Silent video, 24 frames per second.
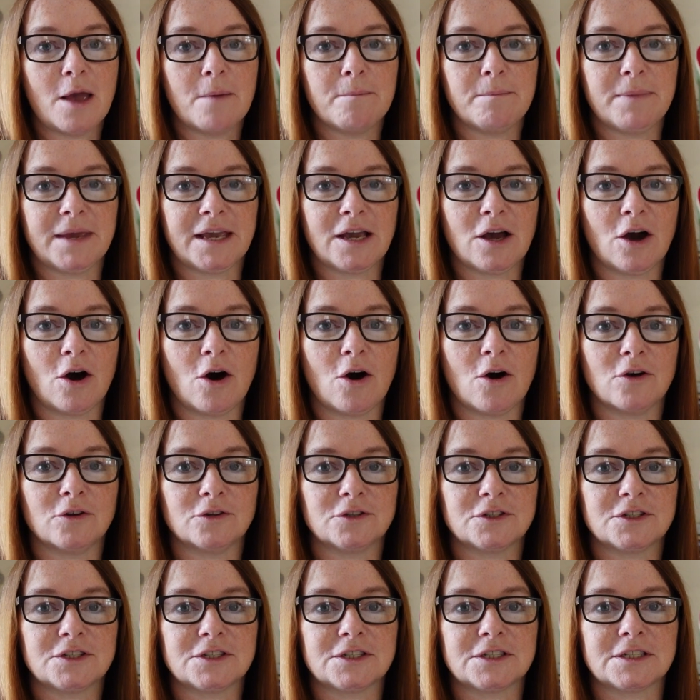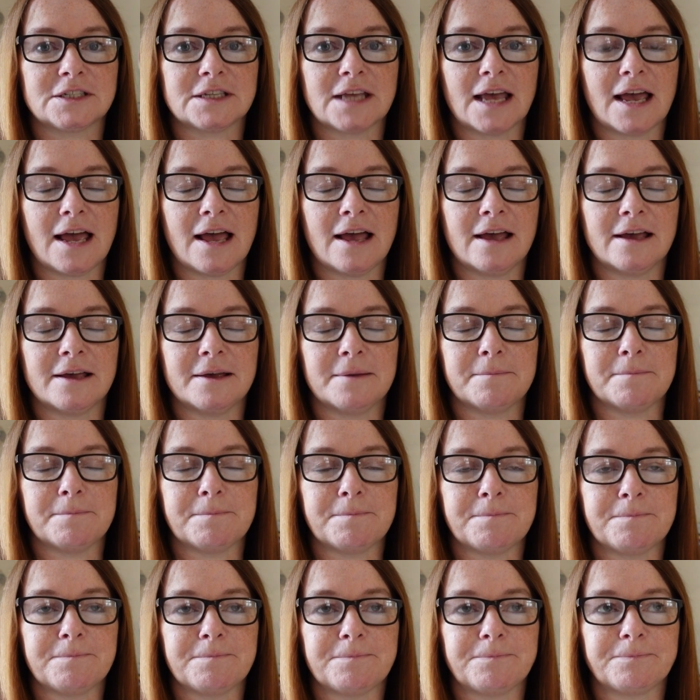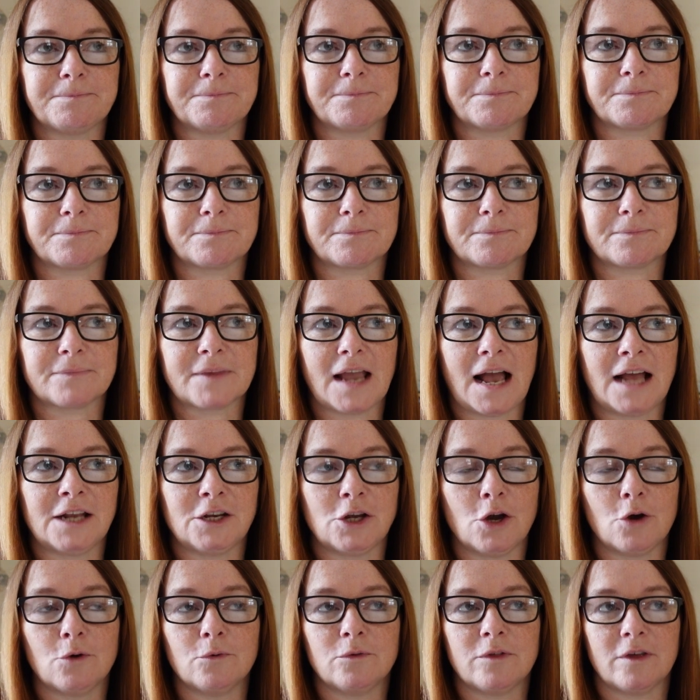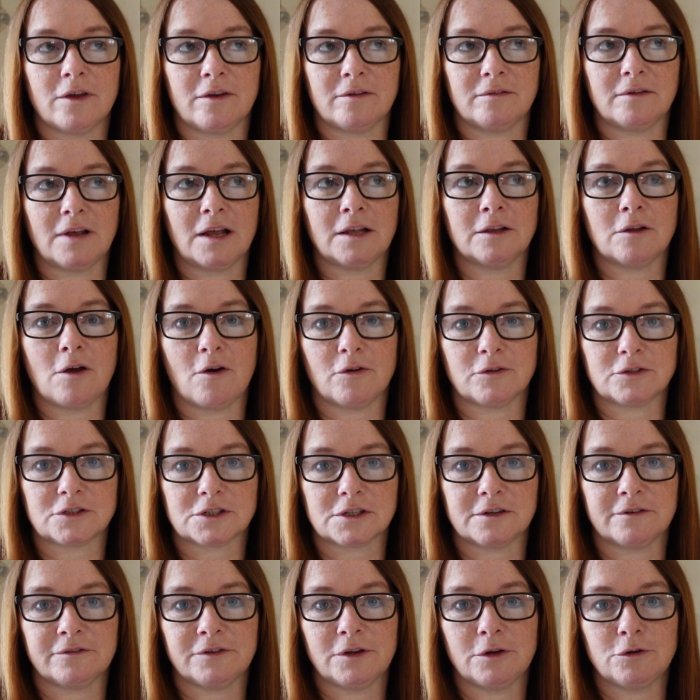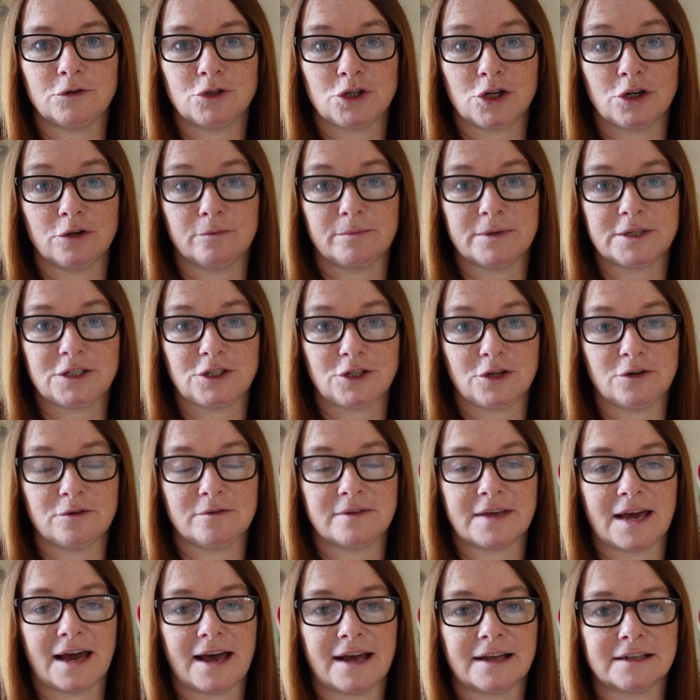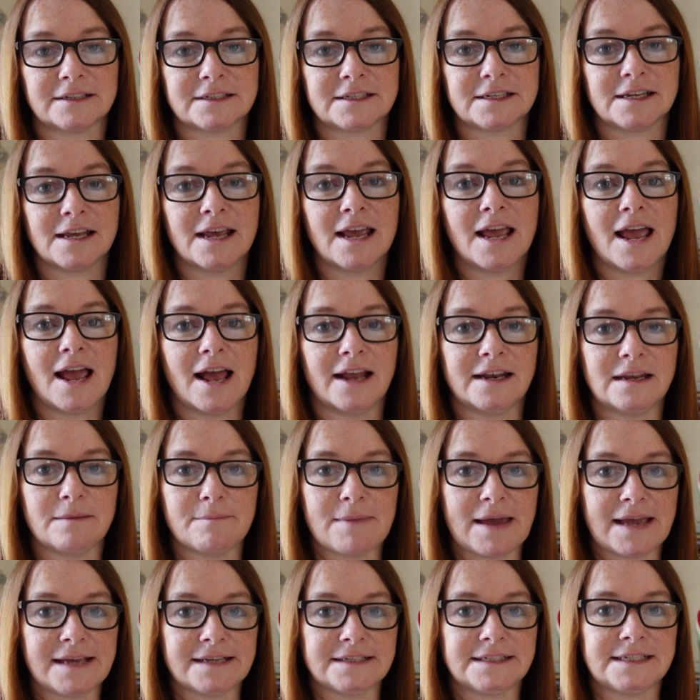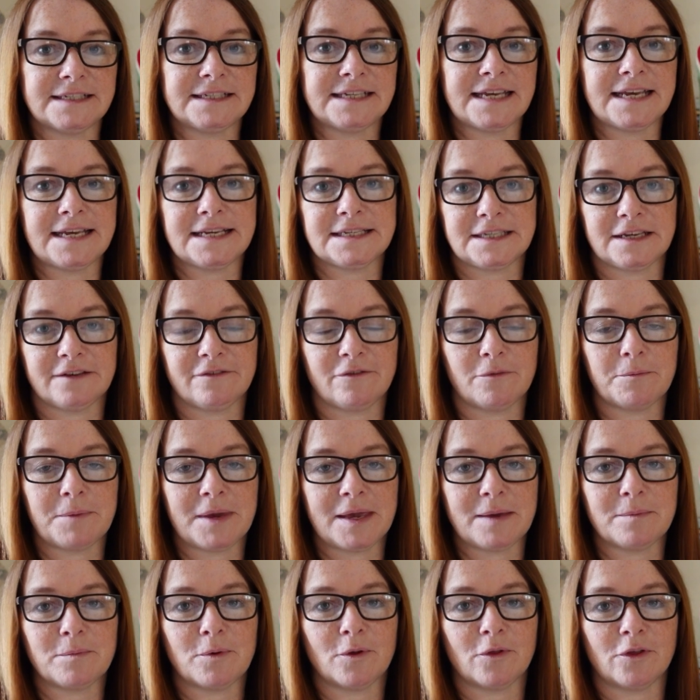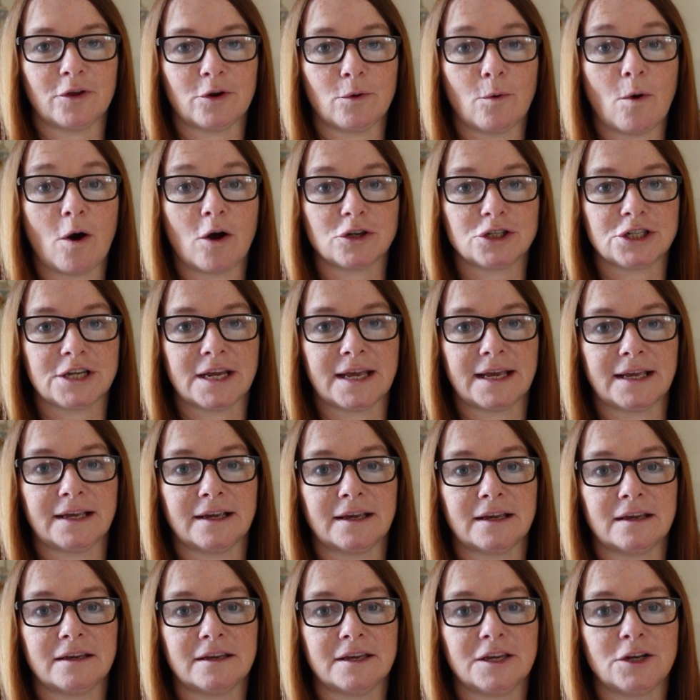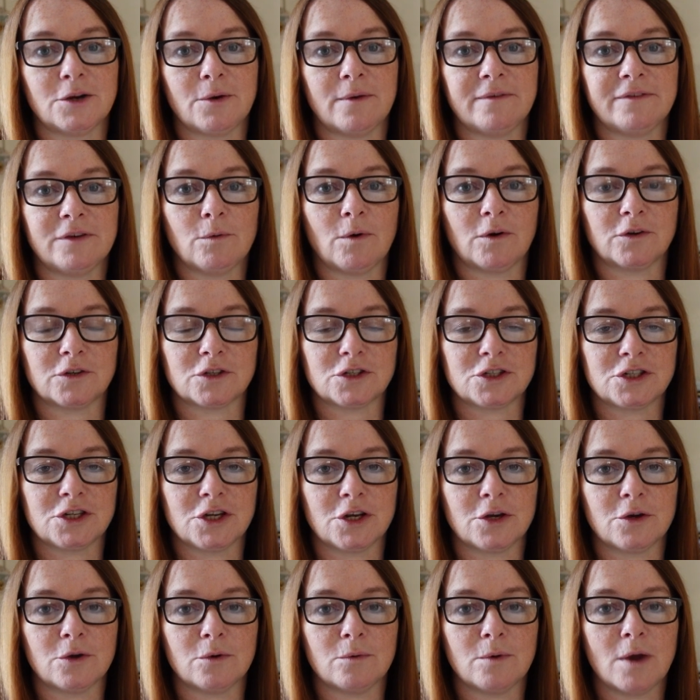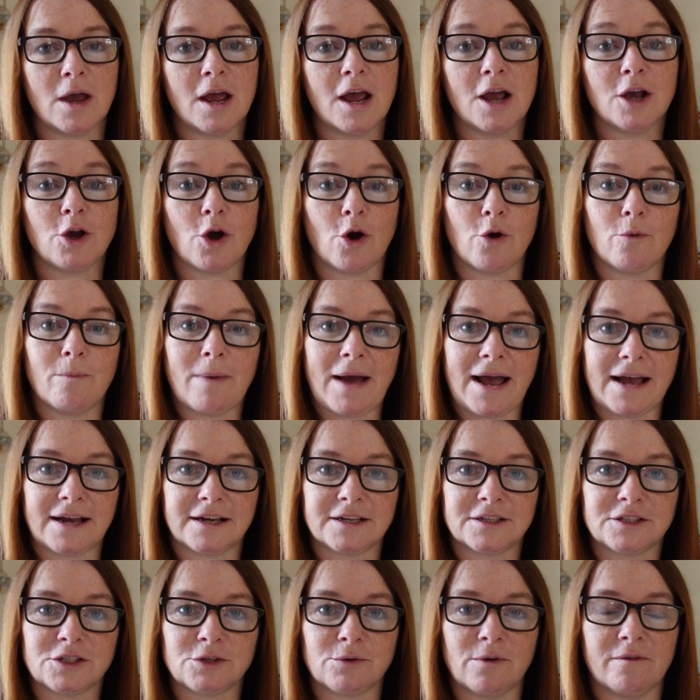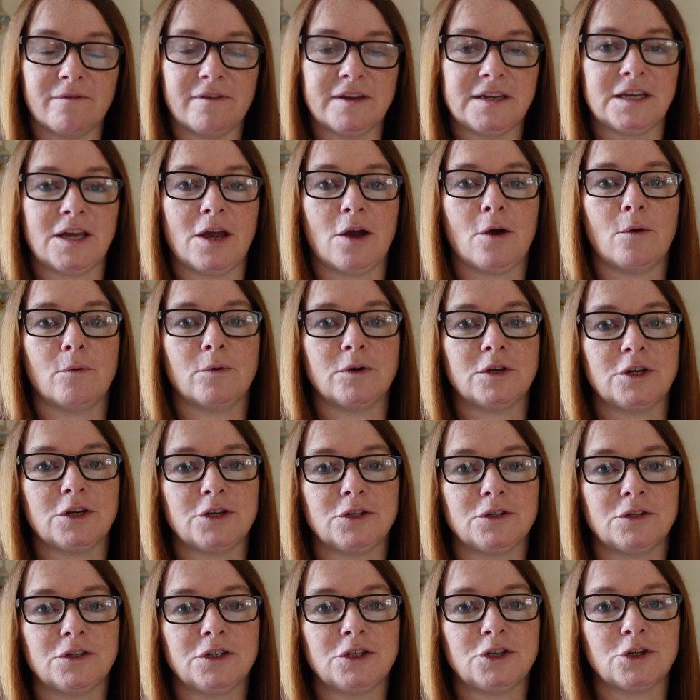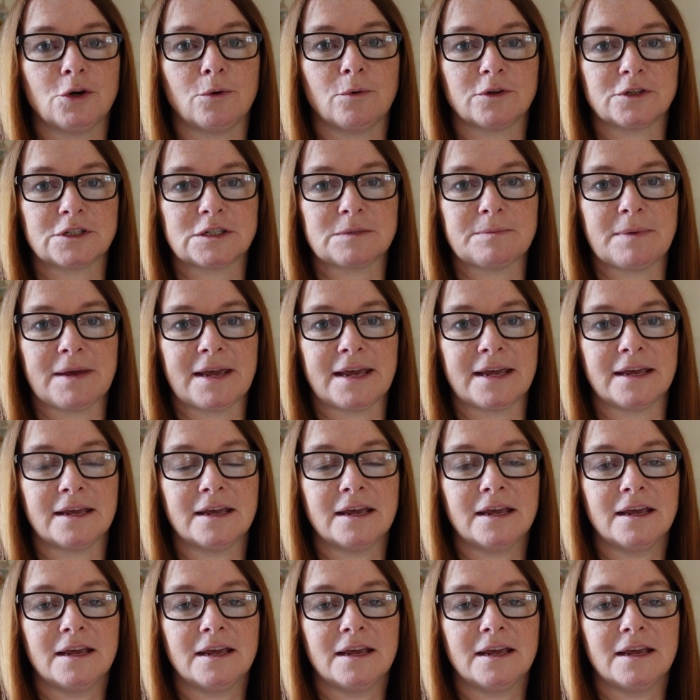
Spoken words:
because I know that a lot of YouTubers do that, and it makes it easier for people that are watching. You know, if you want to go back to a video and you don't want to be